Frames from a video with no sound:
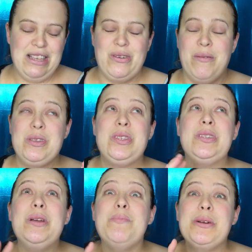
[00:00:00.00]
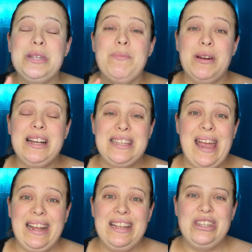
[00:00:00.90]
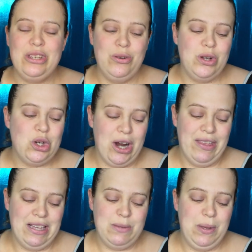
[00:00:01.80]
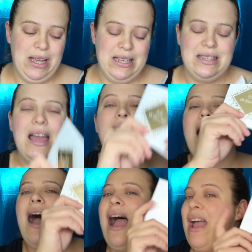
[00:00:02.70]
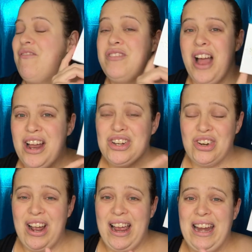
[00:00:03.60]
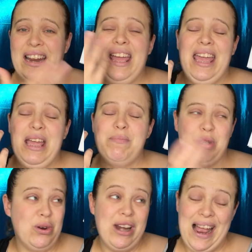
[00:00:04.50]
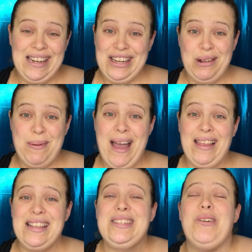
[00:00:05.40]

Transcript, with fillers: So I was super, super excited to try this because I have not tried a pure eyeshadow palette.